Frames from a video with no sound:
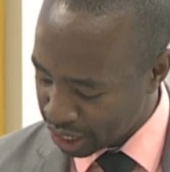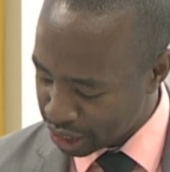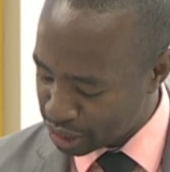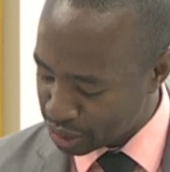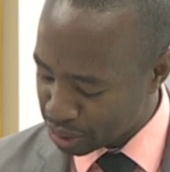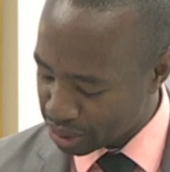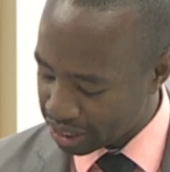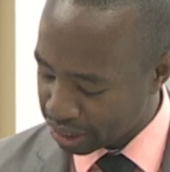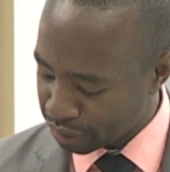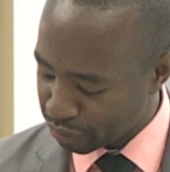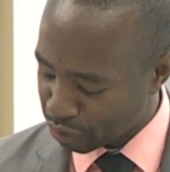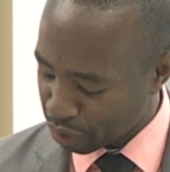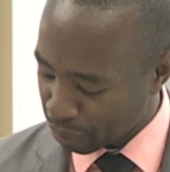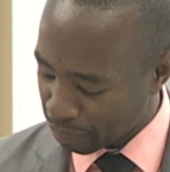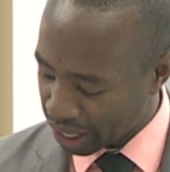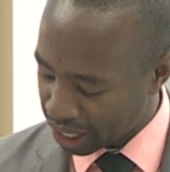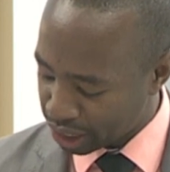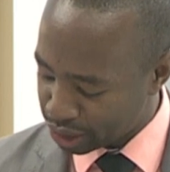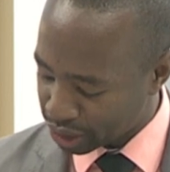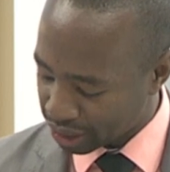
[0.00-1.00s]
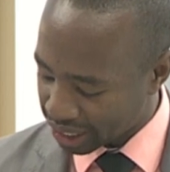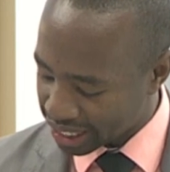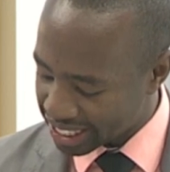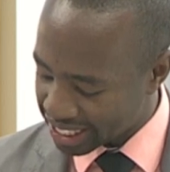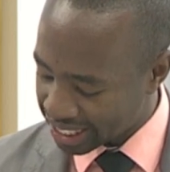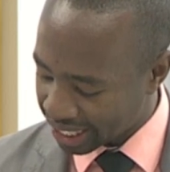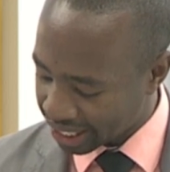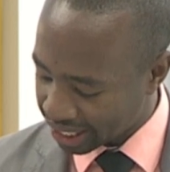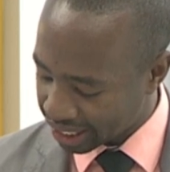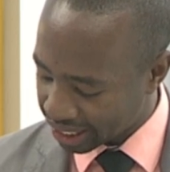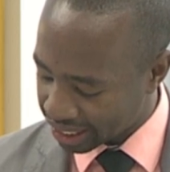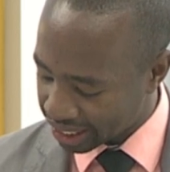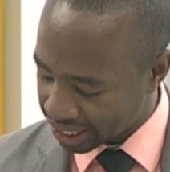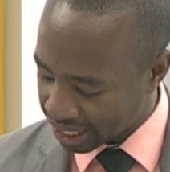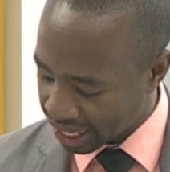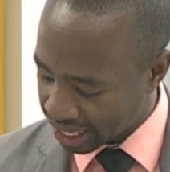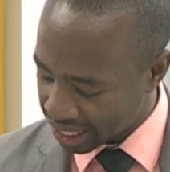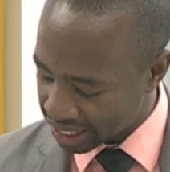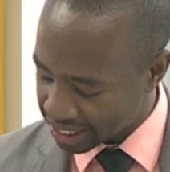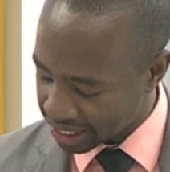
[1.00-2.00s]
Tuned in from Eldoret. Duncan
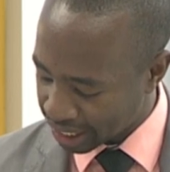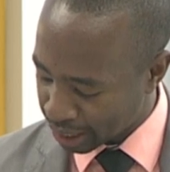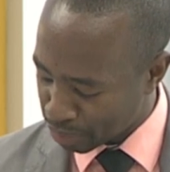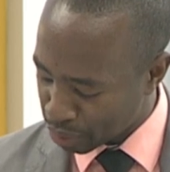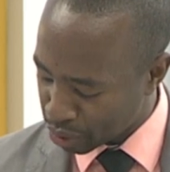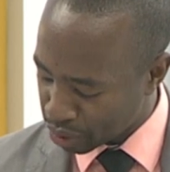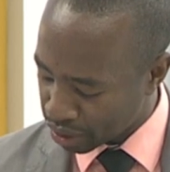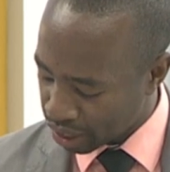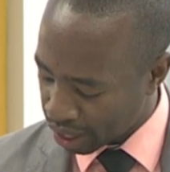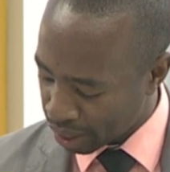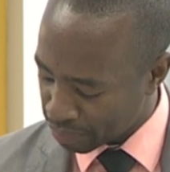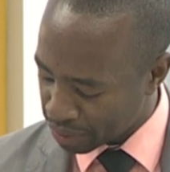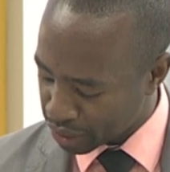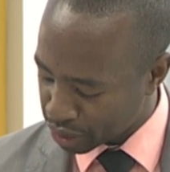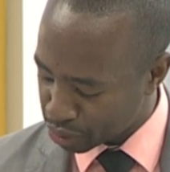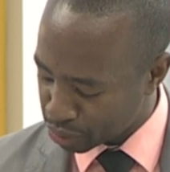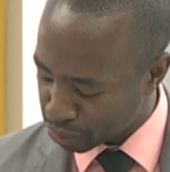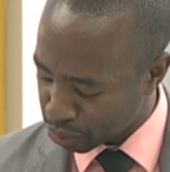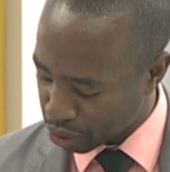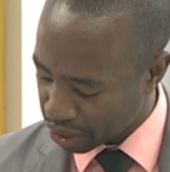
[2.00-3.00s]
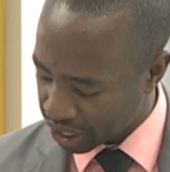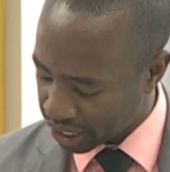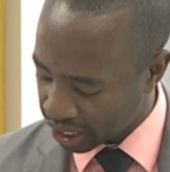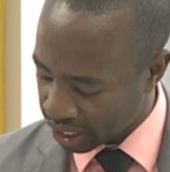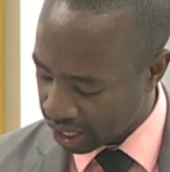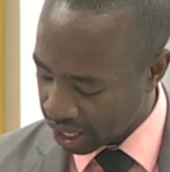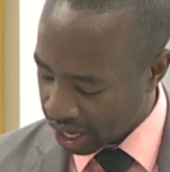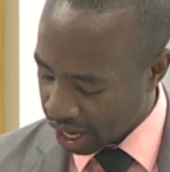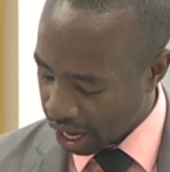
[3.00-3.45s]
saying a big good morning.